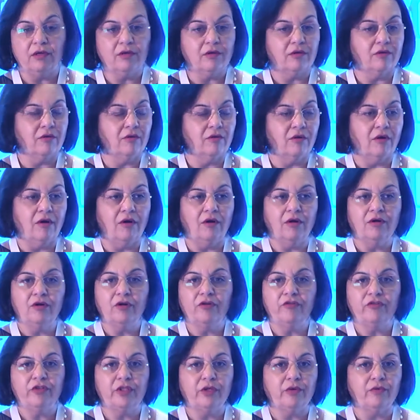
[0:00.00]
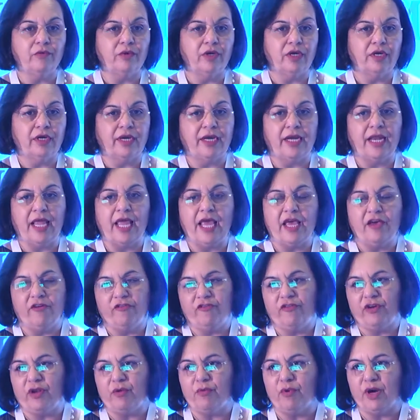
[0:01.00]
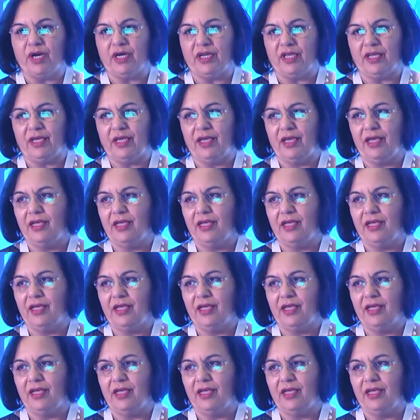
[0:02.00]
go all over the world and everybody